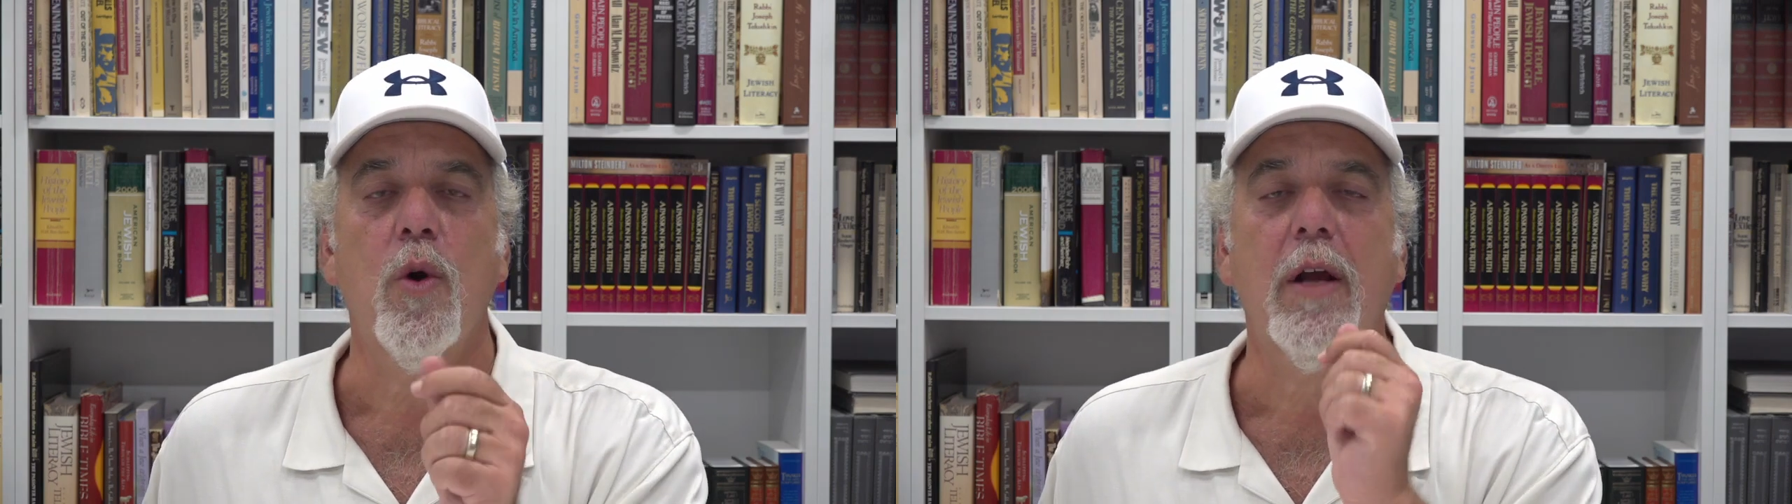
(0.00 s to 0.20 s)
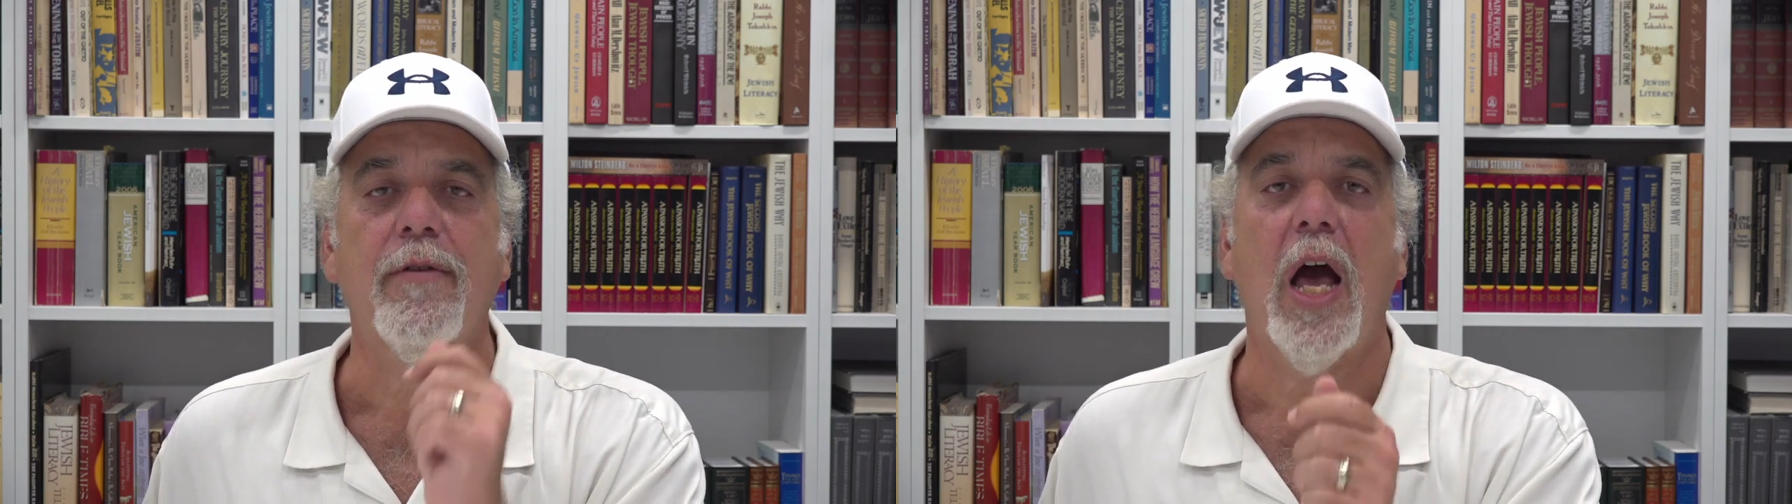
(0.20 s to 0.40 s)

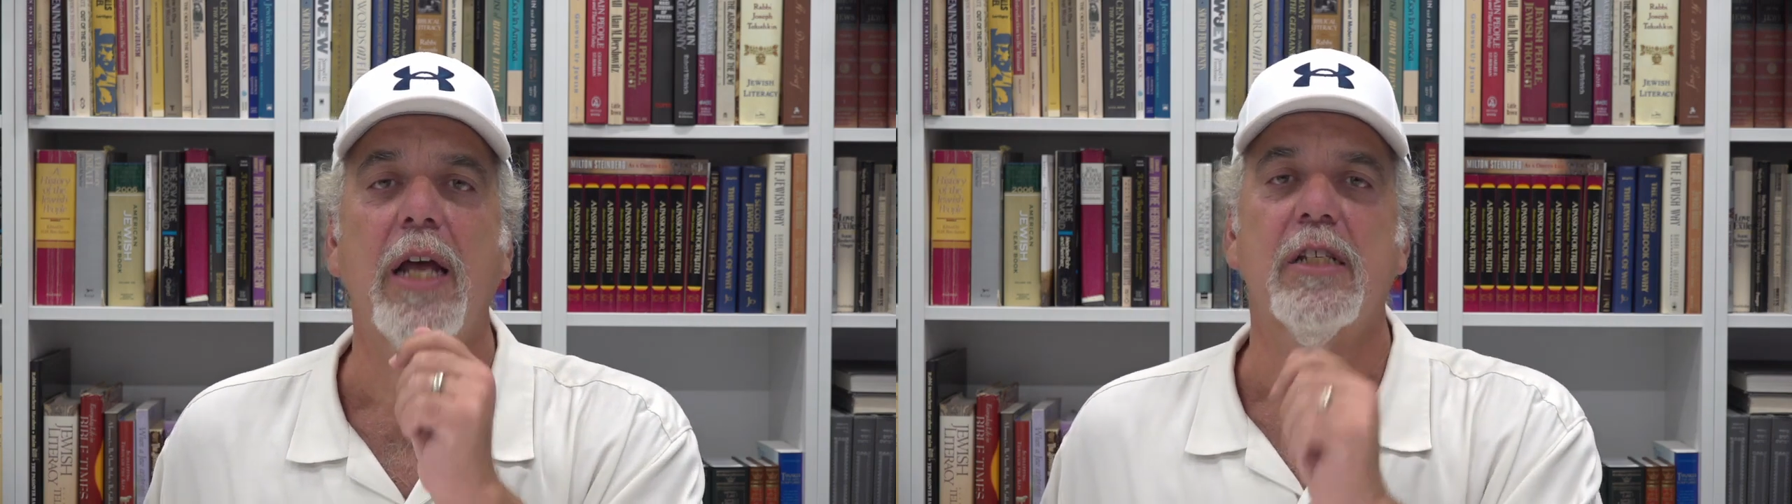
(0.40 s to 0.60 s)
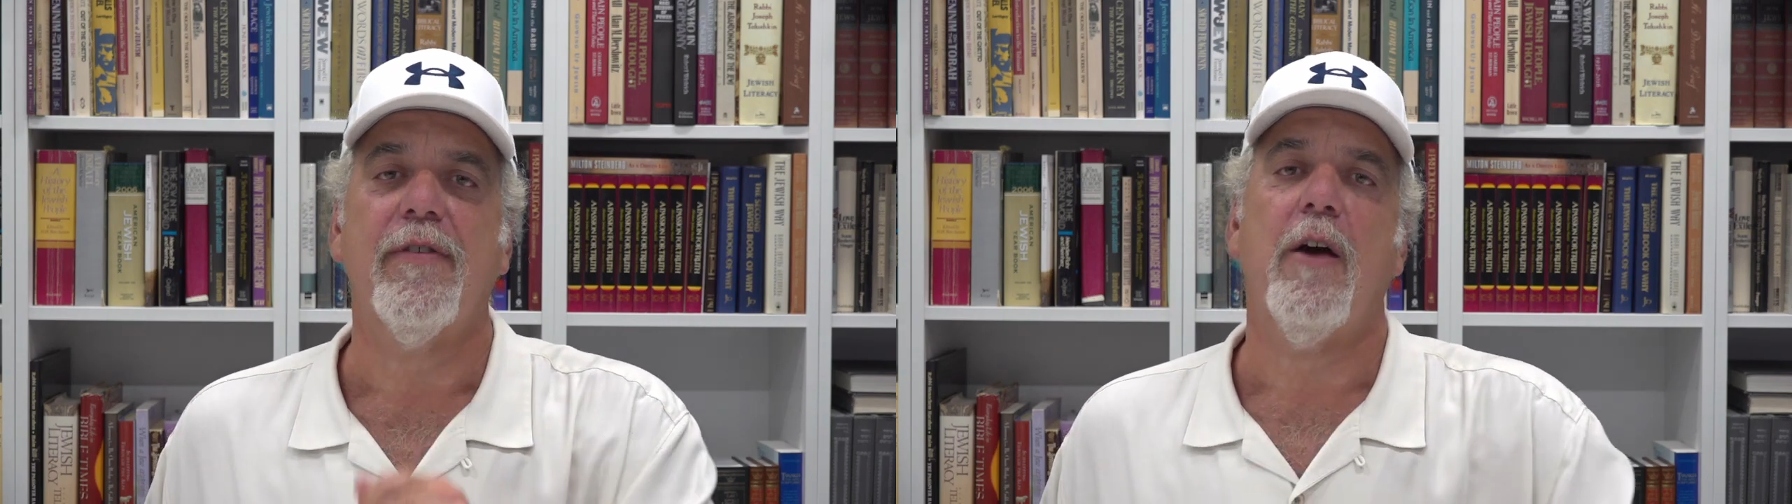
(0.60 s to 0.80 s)
work of
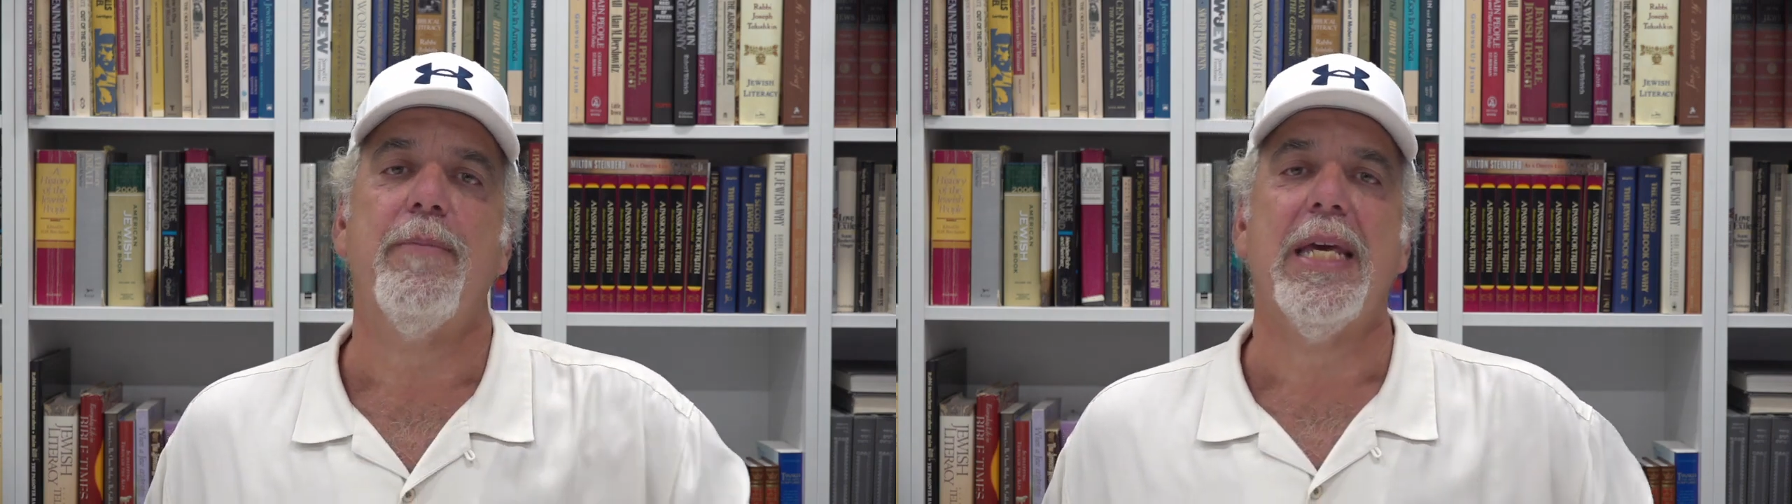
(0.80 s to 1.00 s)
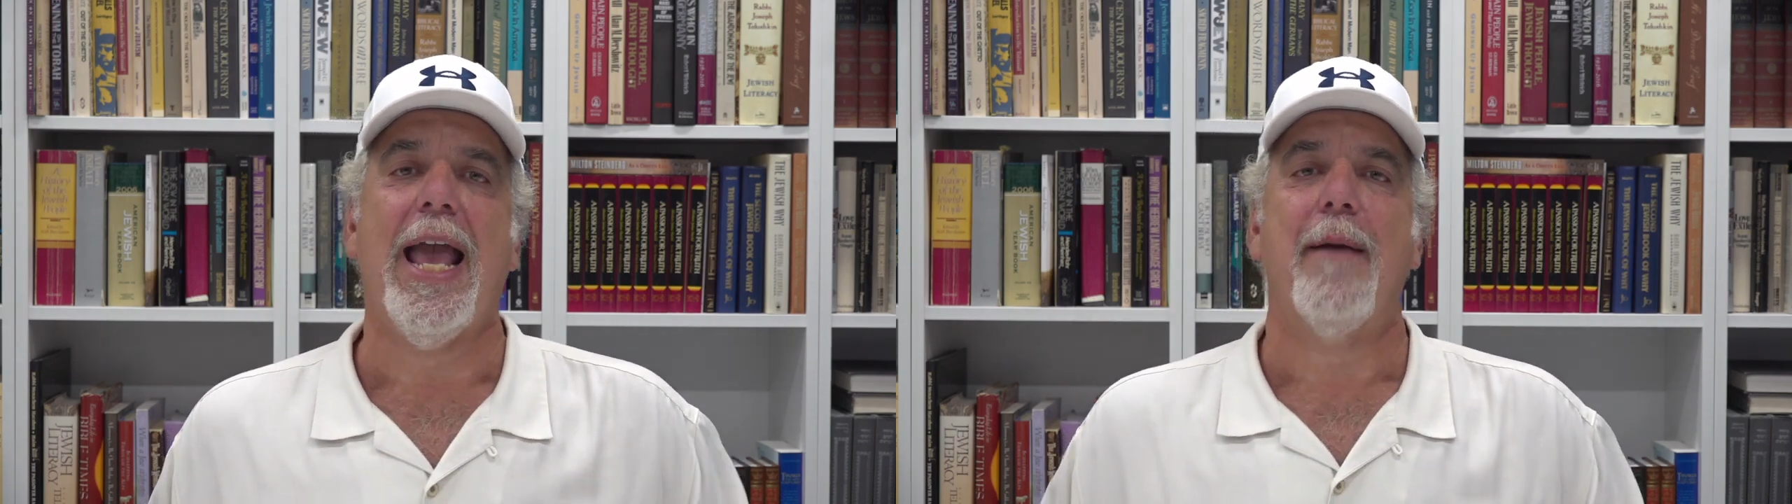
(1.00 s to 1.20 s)
God is found
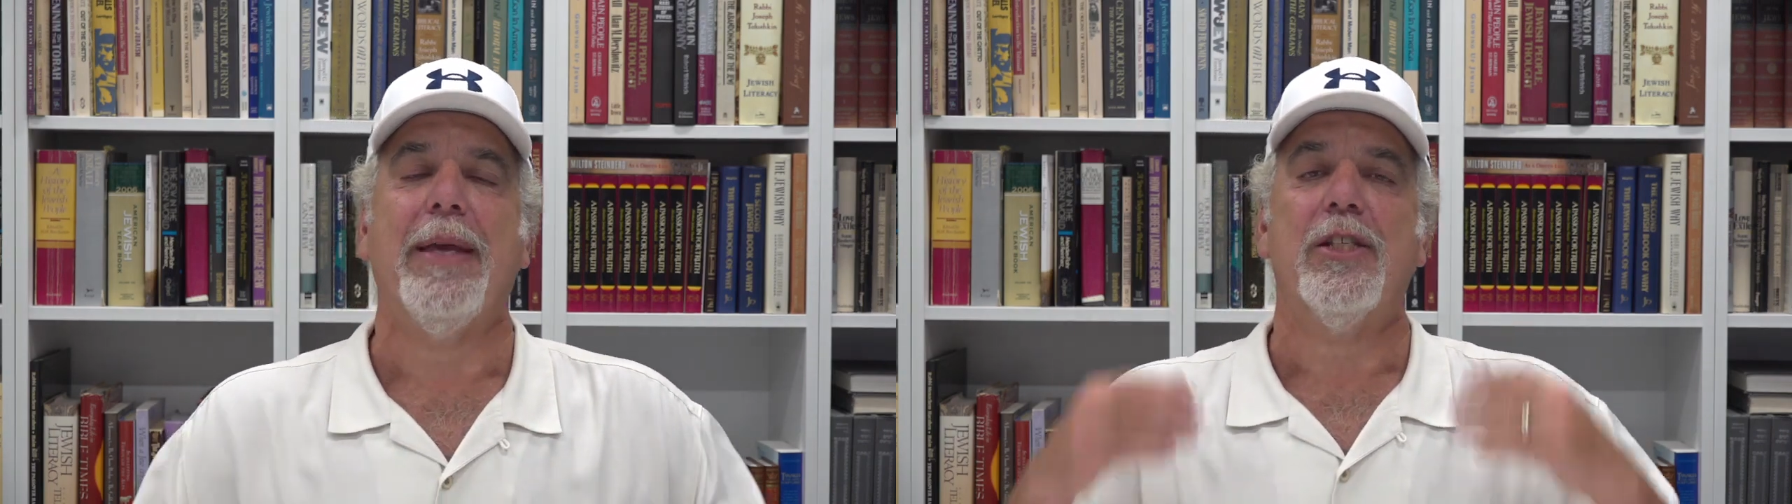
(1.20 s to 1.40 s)
being happy,